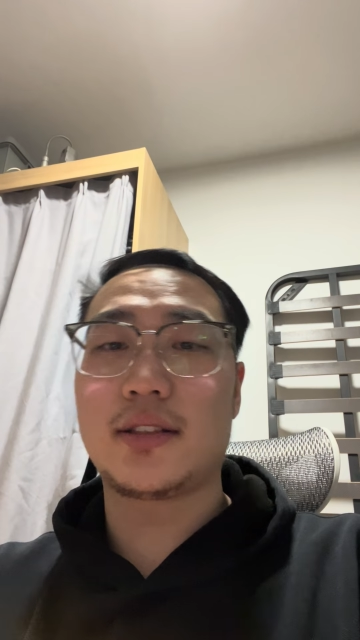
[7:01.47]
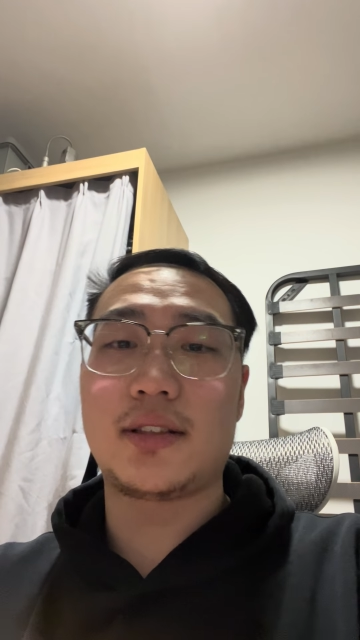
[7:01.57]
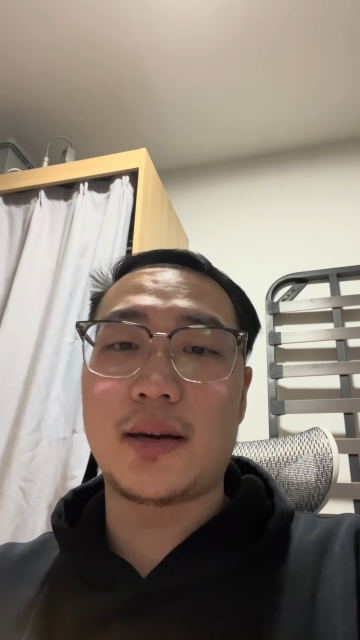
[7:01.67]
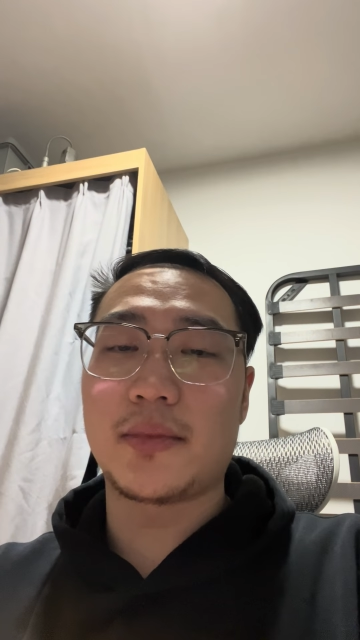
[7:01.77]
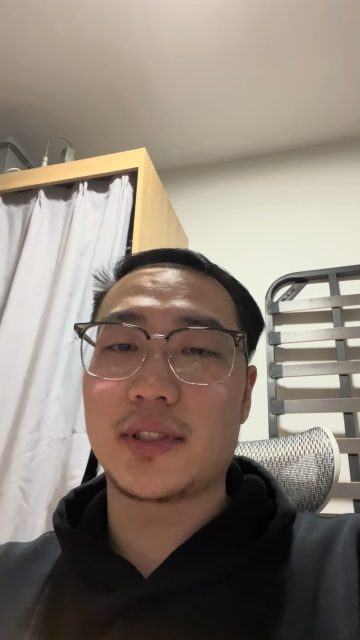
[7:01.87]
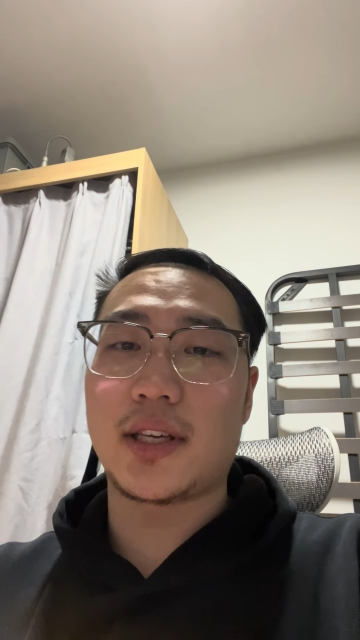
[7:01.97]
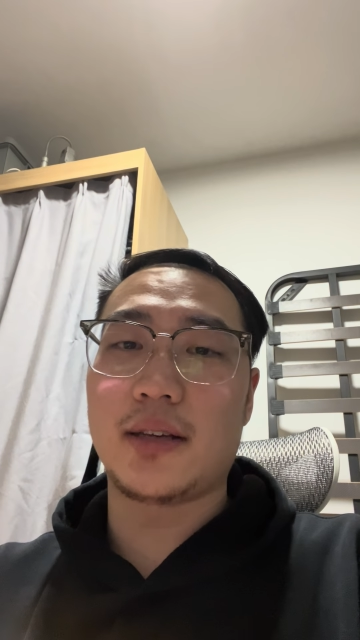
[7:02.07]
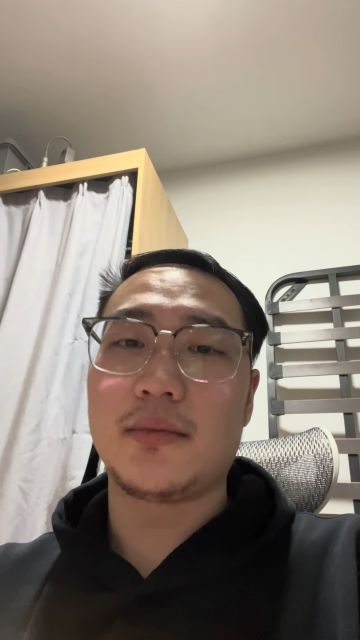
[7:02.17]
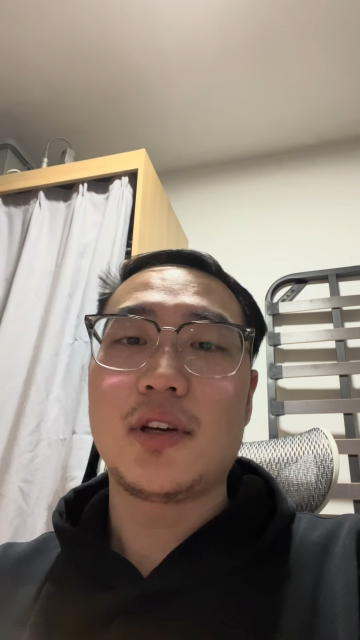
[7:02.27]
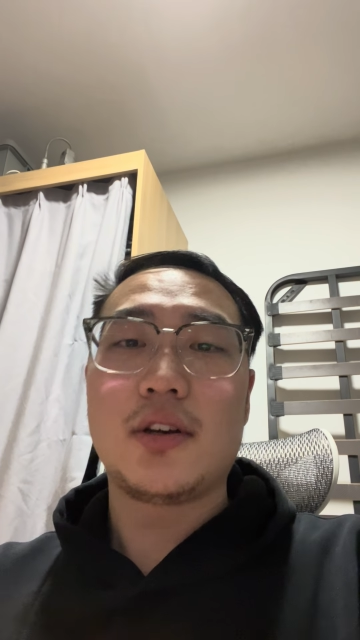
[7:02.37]
numbers
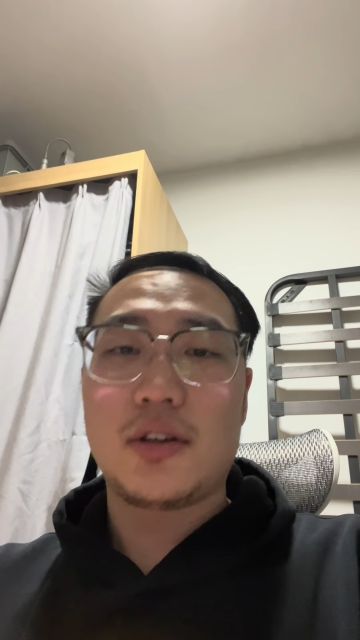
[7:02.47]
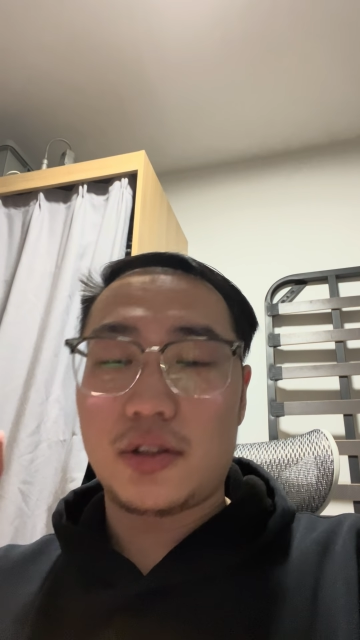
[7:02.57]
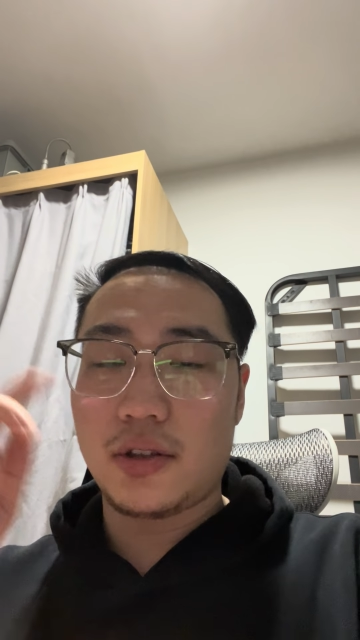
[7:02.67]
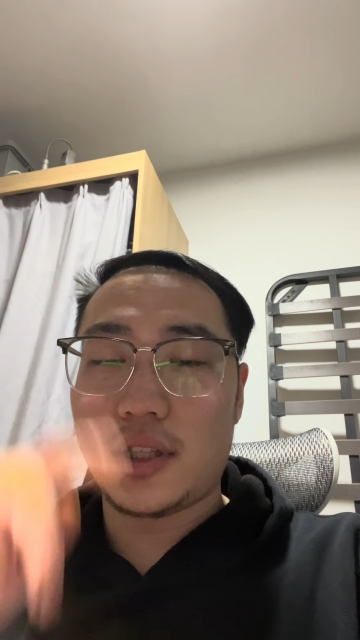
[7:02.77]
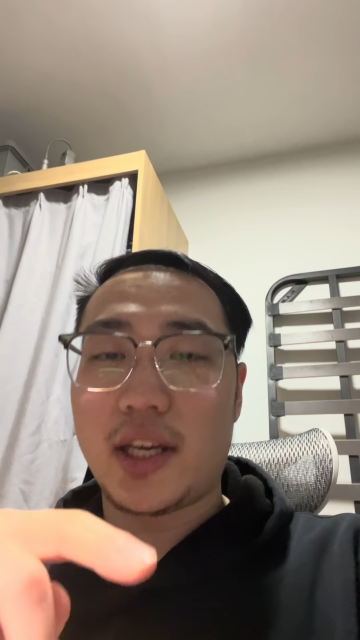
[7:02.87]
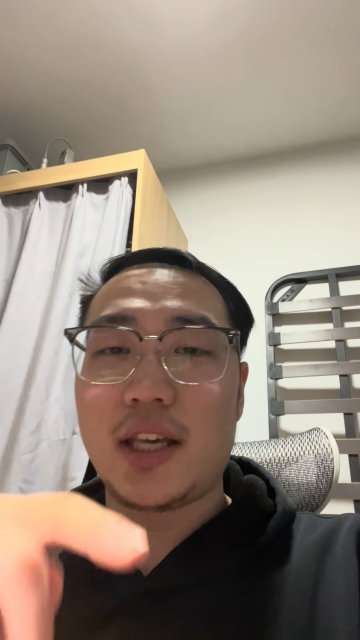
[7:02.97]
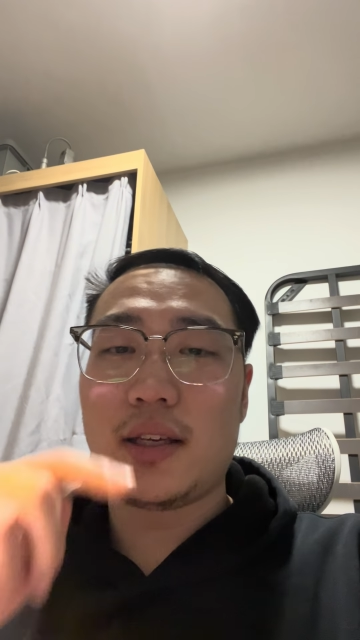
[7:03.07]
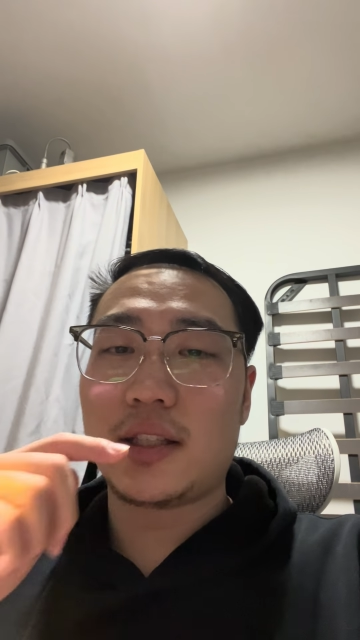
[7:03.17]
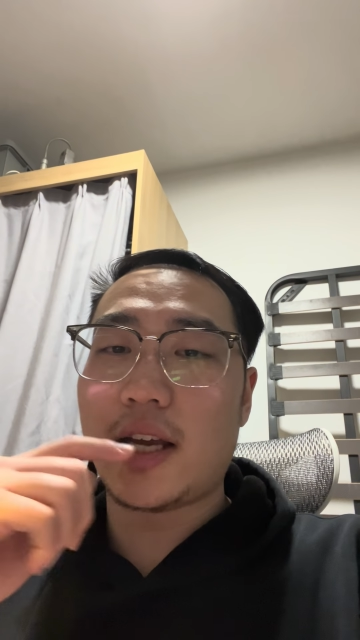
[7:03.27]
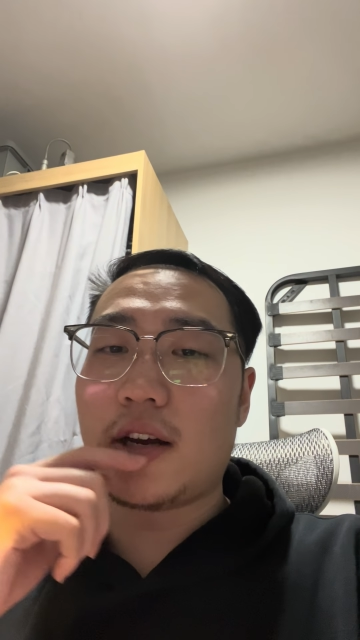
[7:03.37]
game. So the
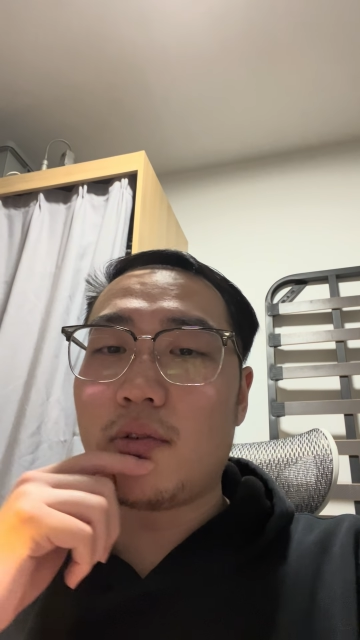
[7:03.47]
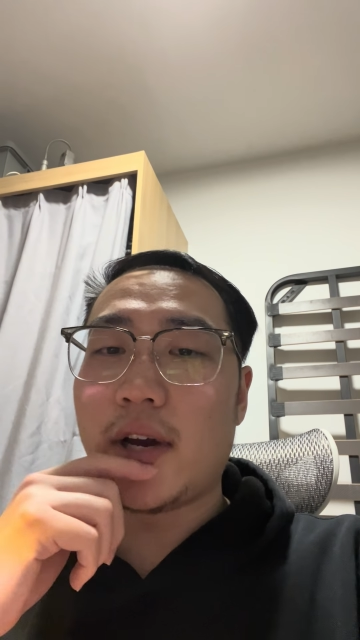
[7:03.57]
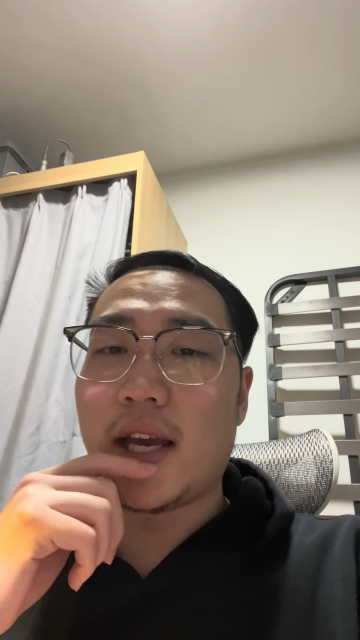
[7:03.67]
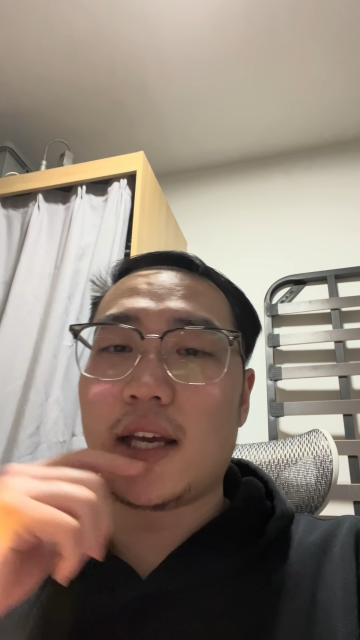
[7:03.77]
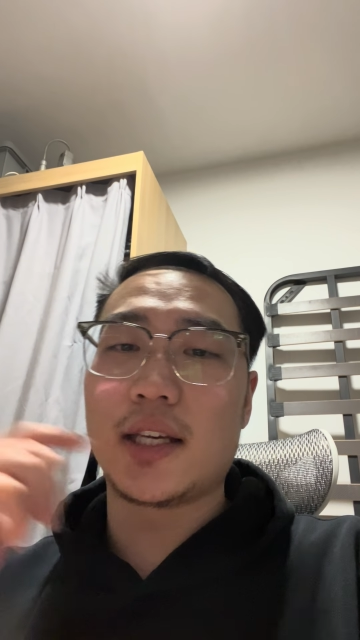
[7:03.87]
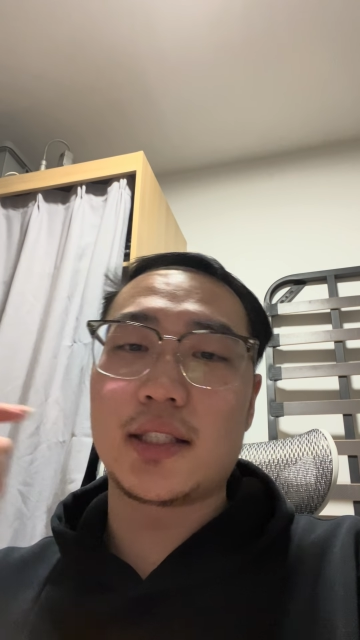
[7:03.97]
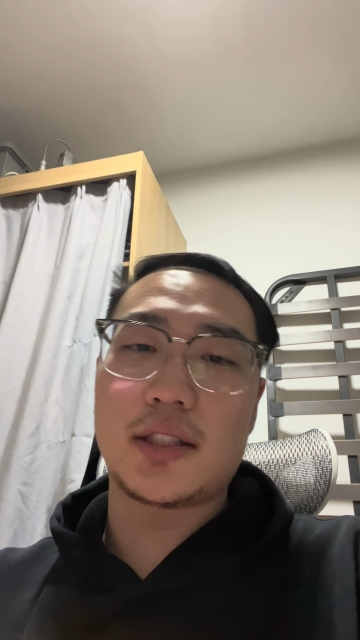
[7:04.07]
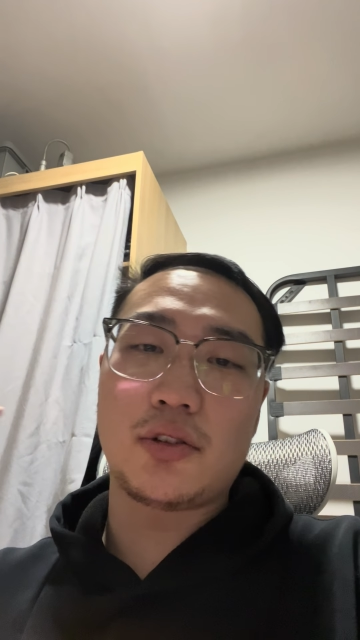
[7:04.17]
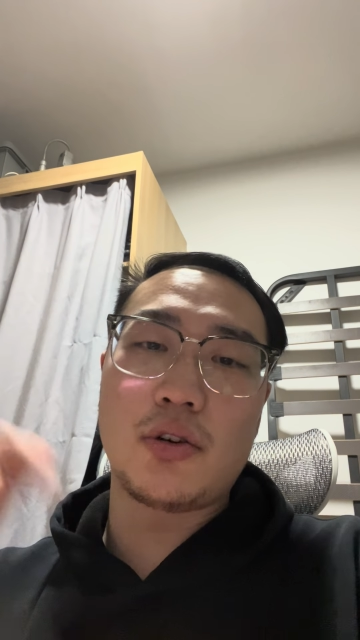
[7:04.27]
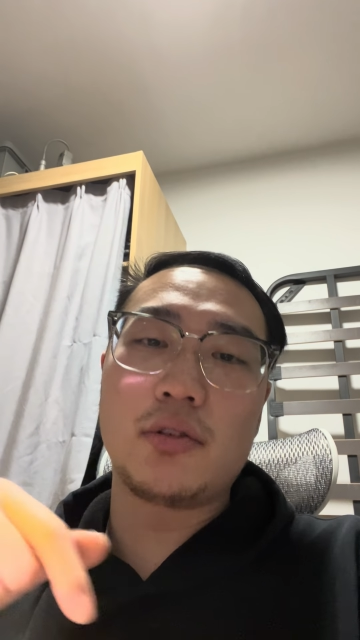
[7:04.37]
key takeaway is,
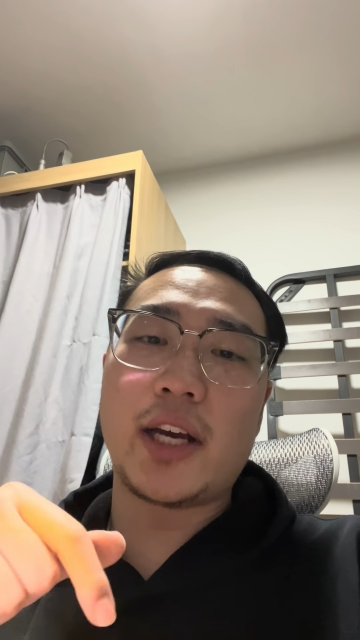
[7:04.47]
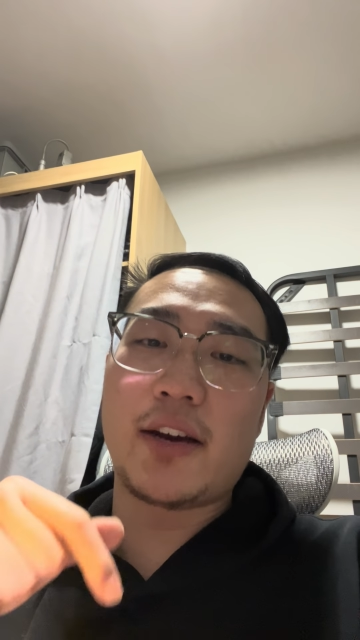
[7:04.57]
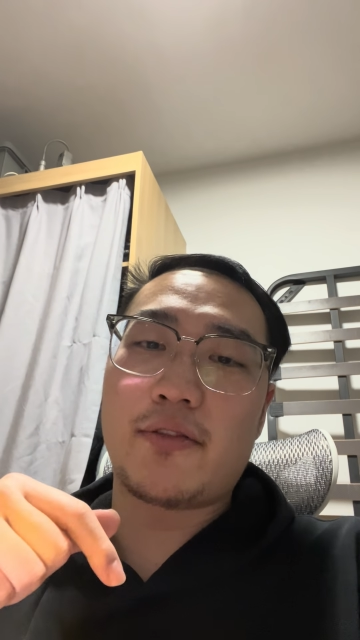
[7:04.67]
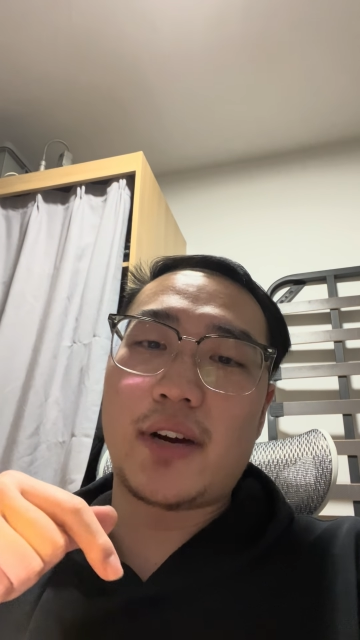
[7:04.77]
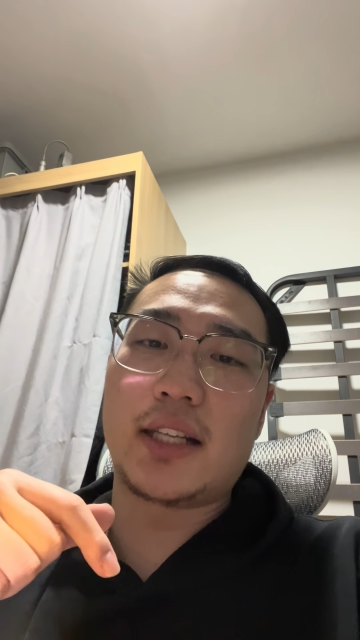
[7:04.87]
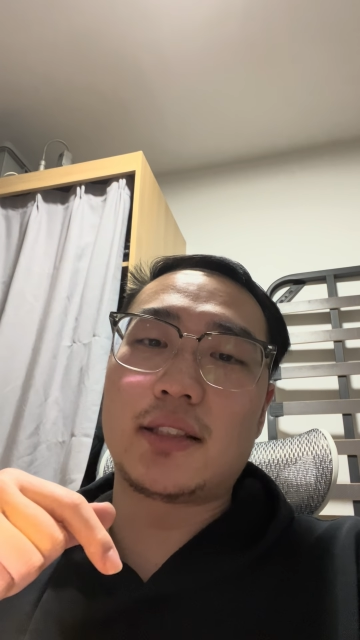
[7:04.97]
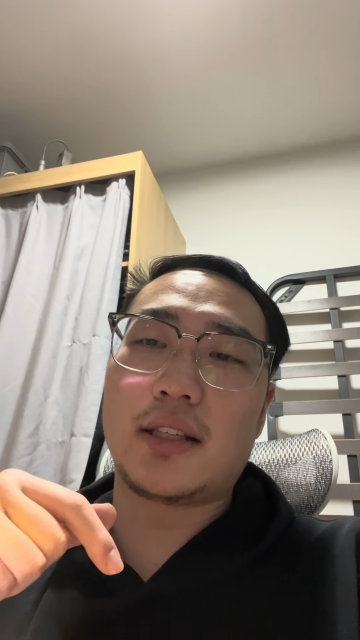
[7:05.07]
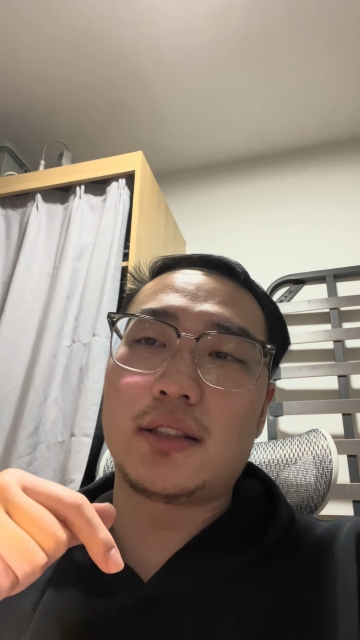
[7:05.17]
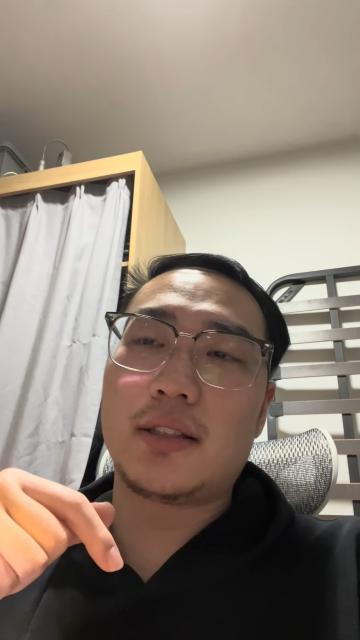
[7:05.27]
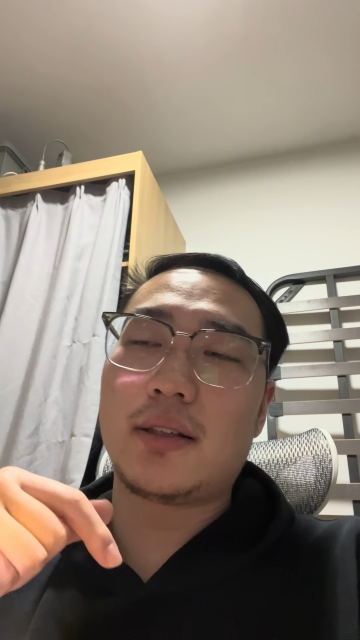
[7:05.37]
don't get
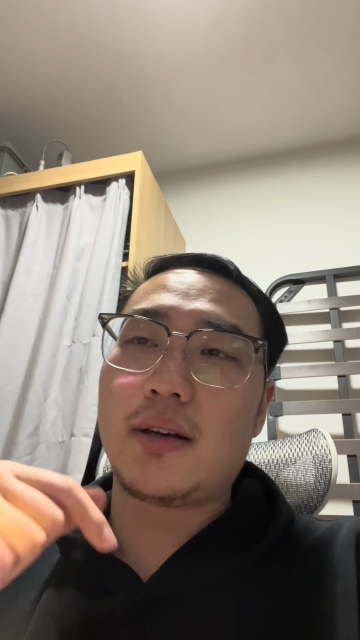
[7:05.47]
frightened